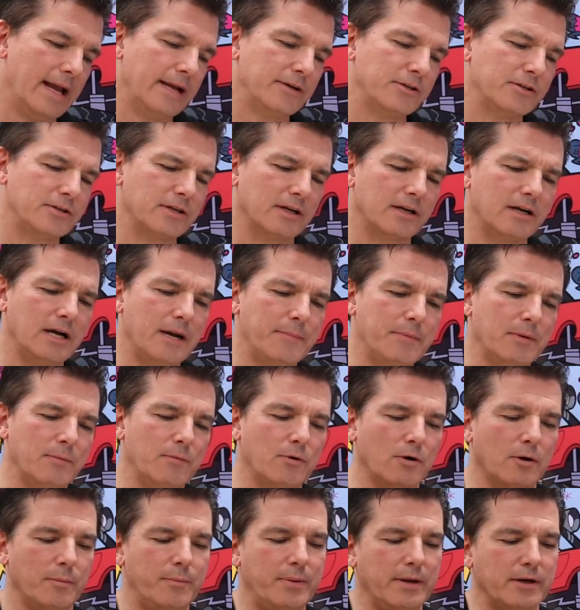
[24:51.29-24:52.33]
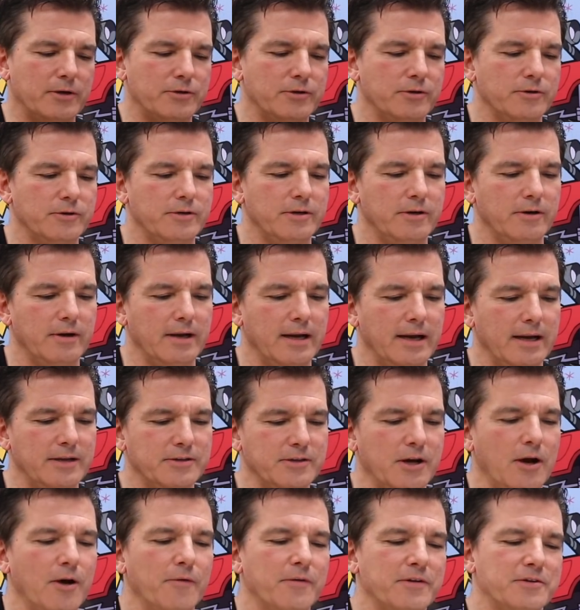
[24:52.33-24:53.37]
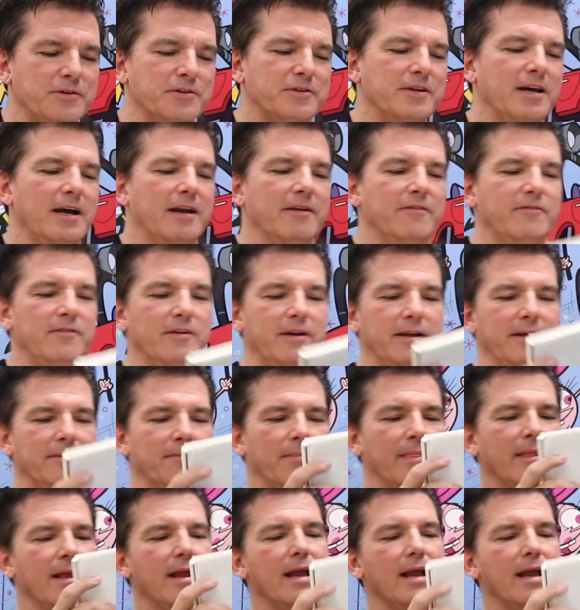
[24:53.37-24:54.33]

Just a couple more pictures here, guys. Oh, this is kind of funny.